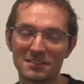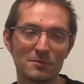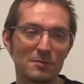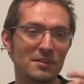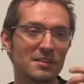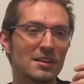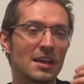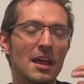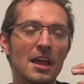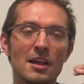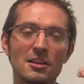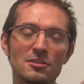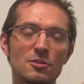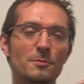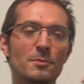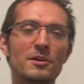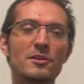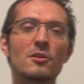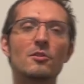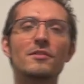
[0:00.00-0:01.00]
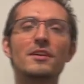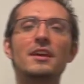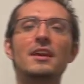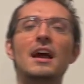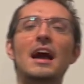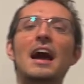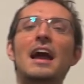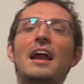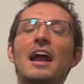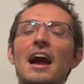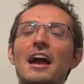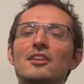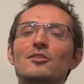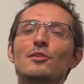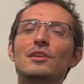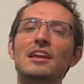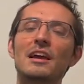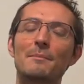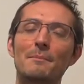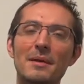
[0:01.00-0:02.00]
With supernovae are
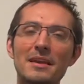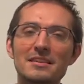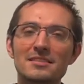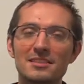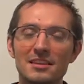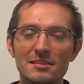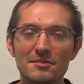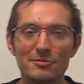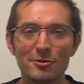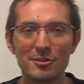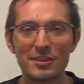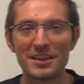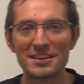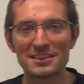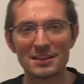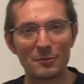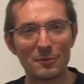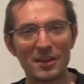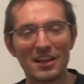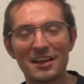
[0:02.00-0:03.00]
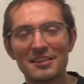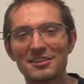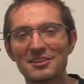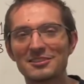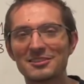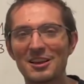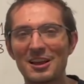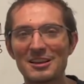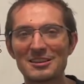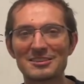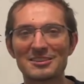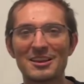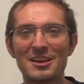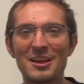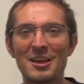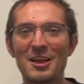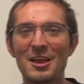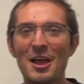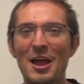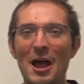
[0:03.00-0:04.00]
actually amazing for this, and we can discuss
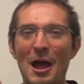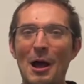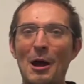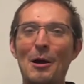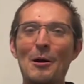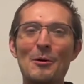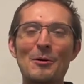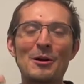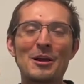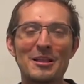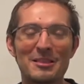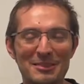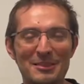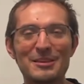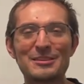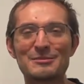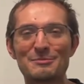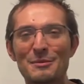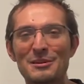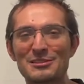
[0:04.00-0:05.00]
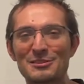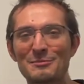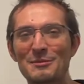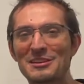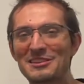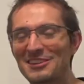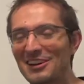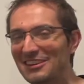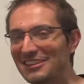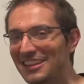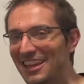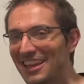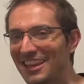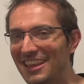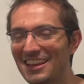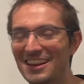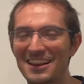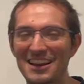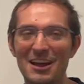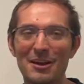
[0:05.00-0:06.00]
how these measurements are taken
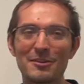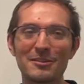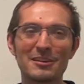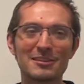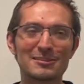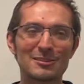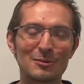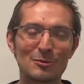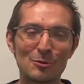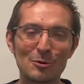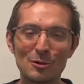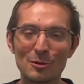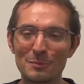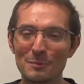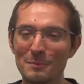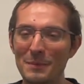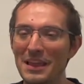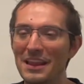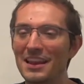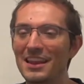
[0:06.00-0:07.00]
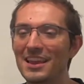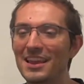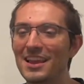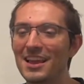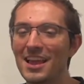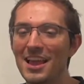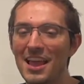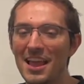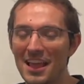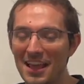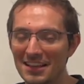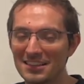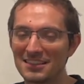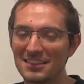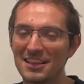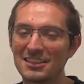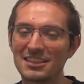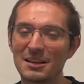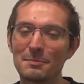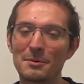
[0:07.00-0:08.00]
and how they're so cool. Mainly,
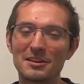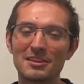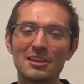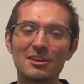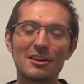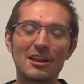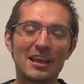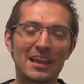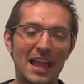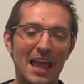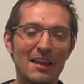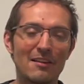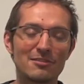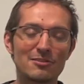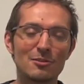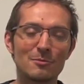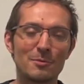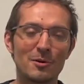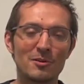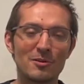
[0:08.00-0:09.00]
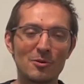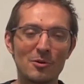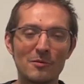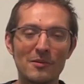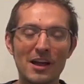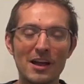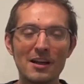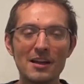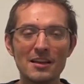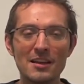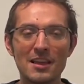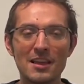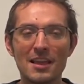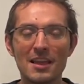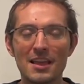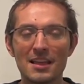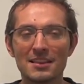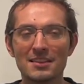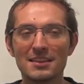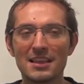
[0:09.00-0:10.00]
there's a particular kind of supernova
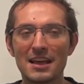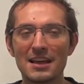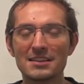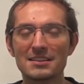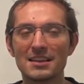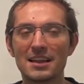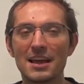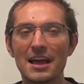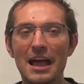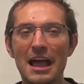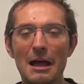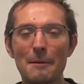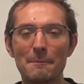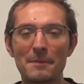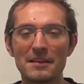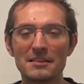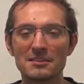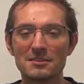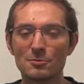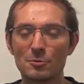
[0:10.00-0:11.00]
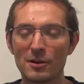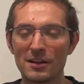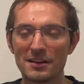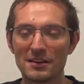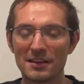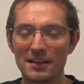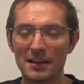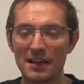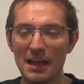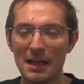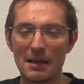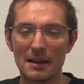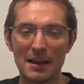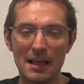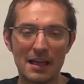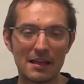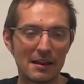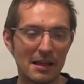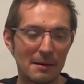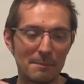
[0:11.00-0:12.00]
that happens when
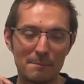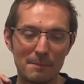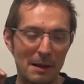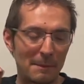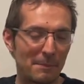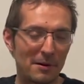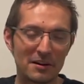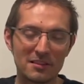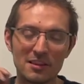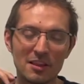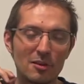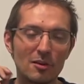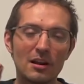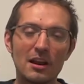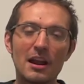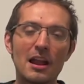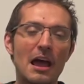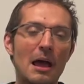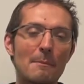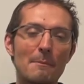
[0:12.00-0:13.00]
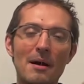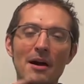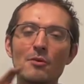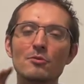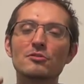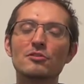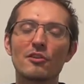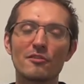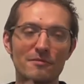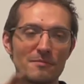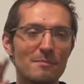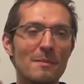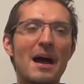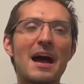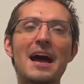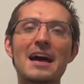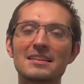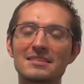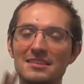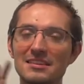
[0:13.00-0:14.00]
a particular amount of
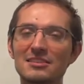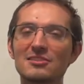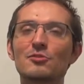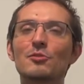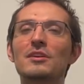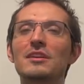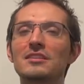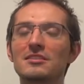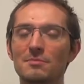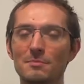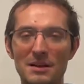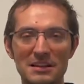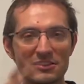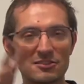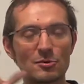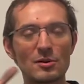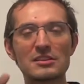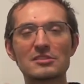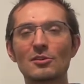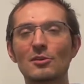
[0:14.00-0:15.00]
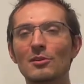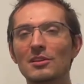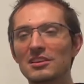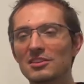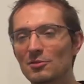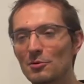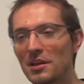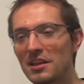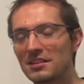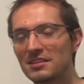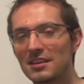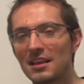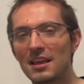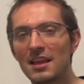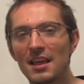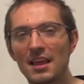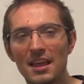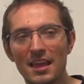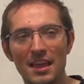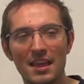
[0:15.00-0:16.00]
mass is reached, mass threshold is reached
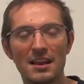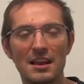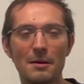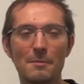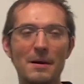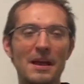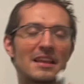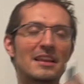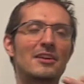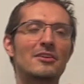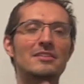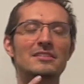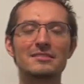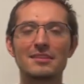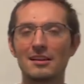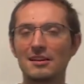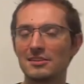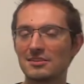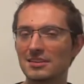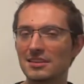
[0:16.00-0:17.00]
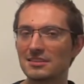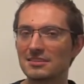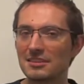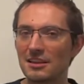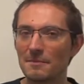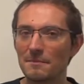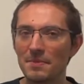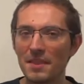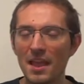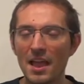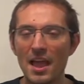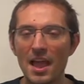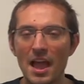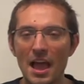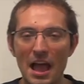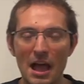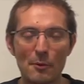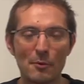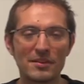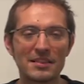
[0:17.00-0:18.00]
in a binary stellar system.
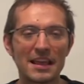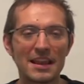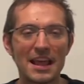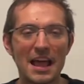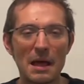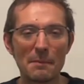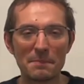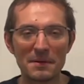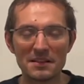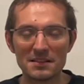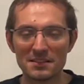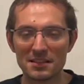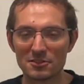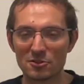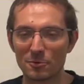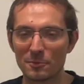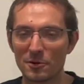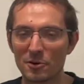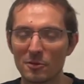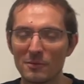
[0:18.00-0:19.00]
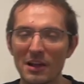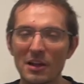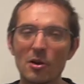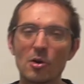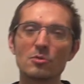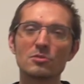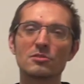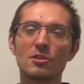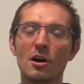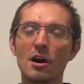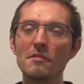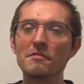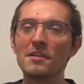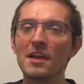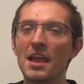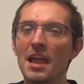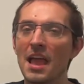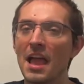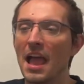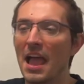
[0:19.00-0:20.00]
And when that happens, the supernova goes off
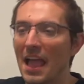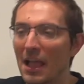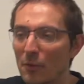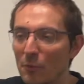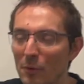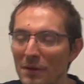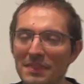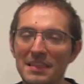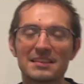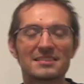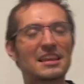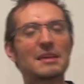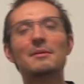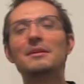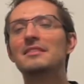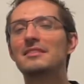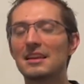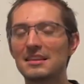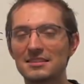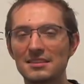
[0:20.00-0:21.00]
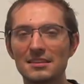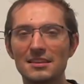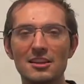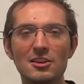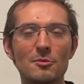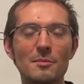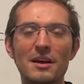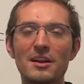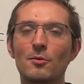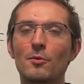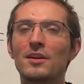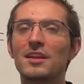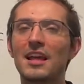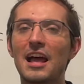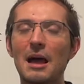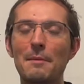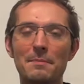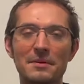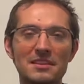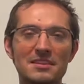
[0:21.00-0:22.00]
with the same intensity no matter when it
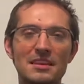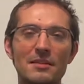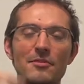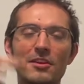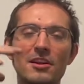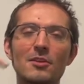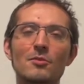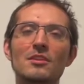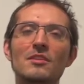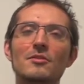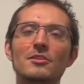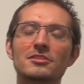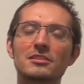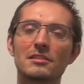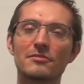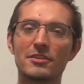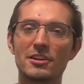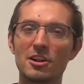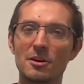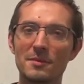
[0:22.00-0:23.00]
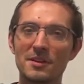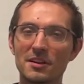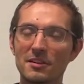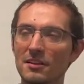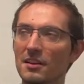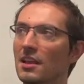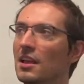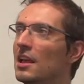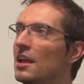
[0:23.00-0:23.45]
happens. It's a very universal phenomenon.